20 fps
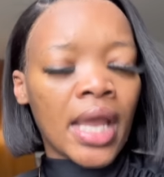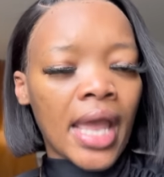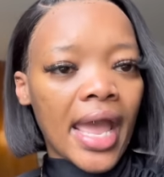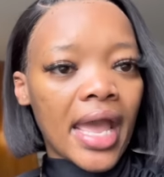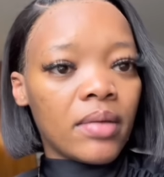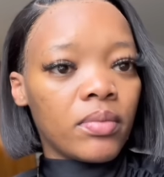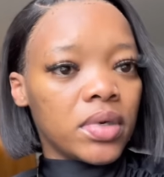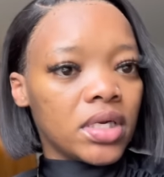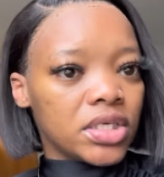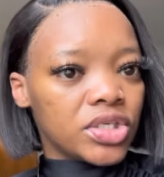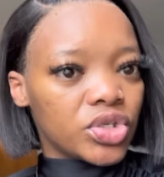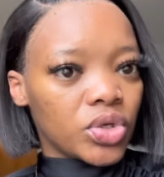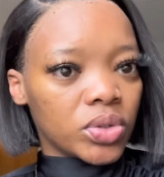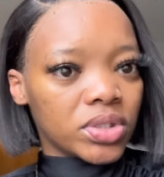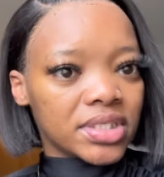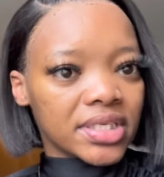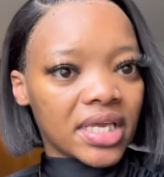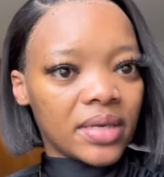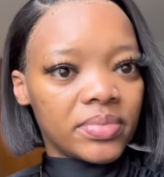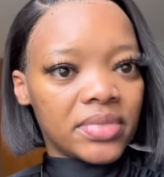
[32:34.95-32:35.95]
And please
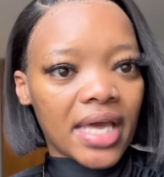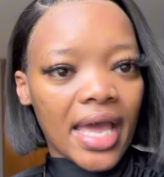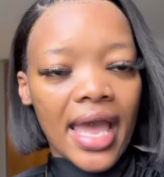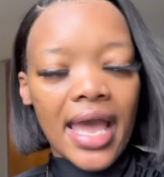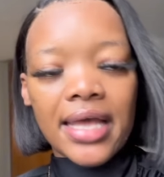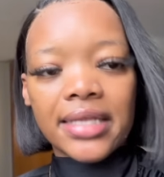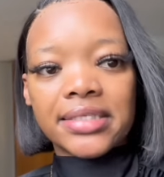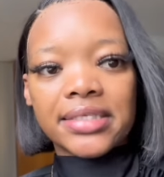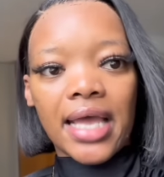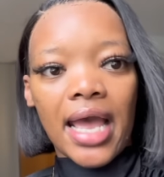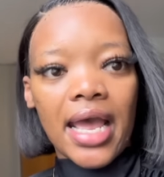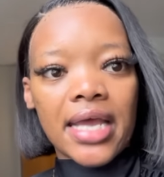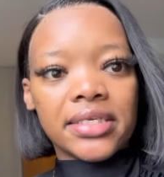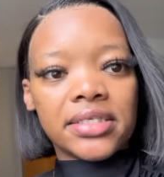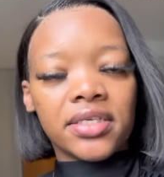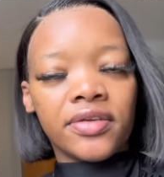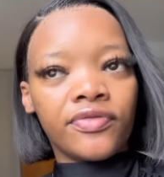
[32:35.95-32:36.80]
don't skip the ads, guys.